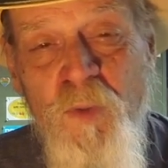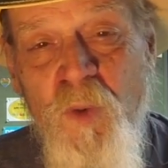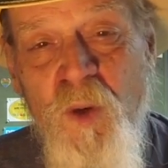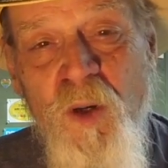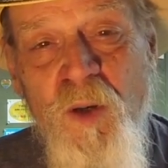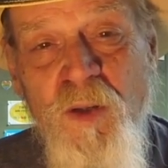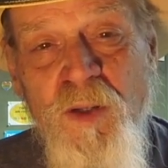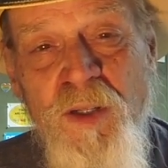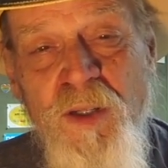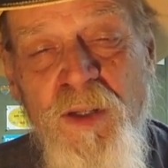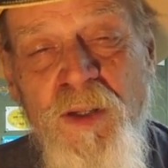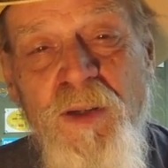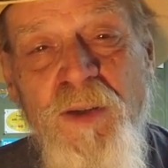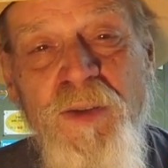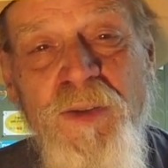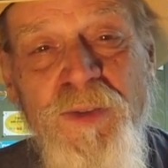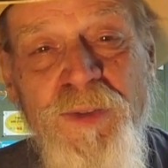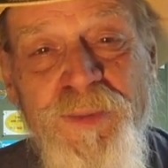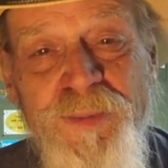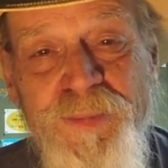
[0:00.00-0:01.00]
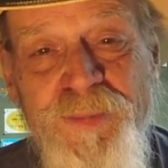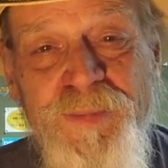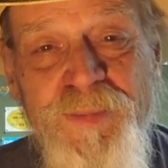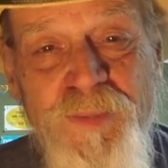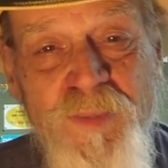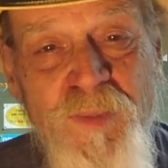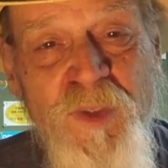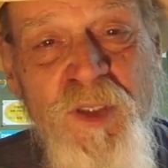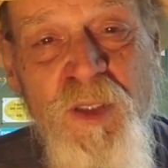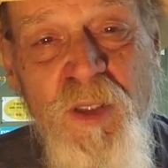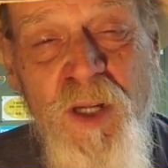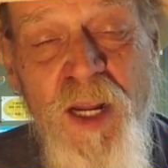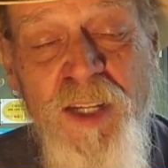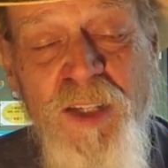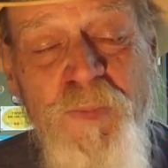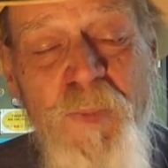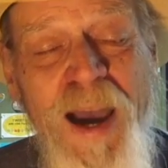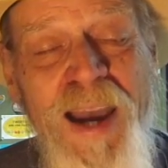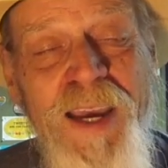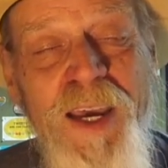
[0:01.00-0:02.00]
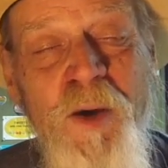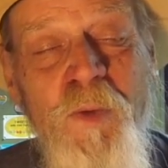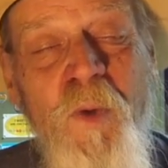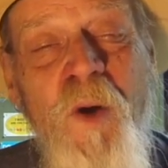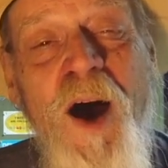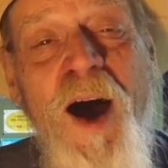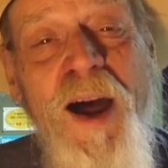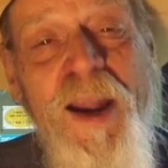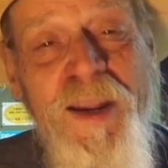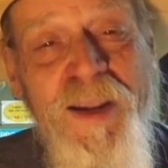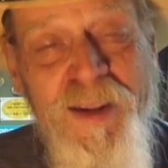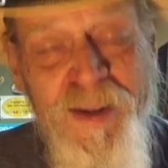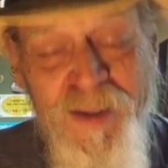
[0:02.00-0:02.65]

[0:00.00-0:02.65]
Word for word: world it is. So let's make it one.